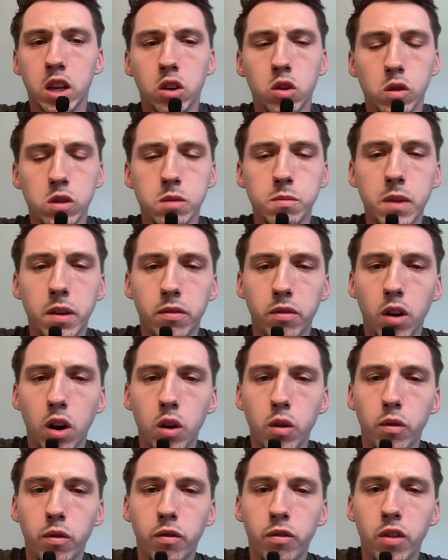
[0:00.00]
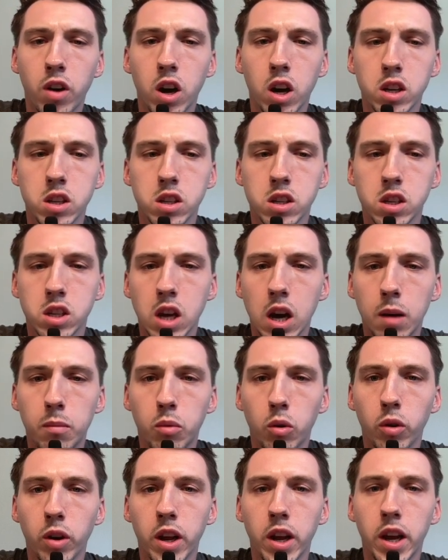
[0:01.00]
got Smith Rowe first
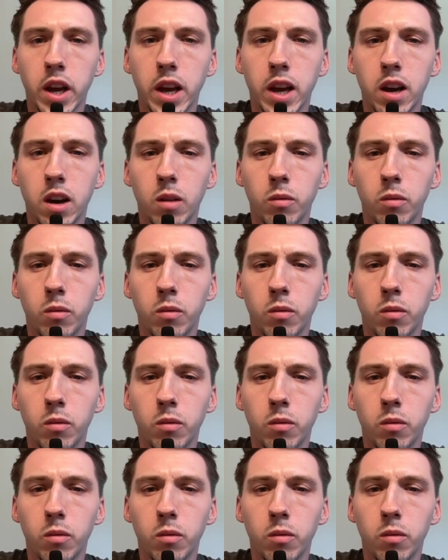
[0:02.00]
sub on here.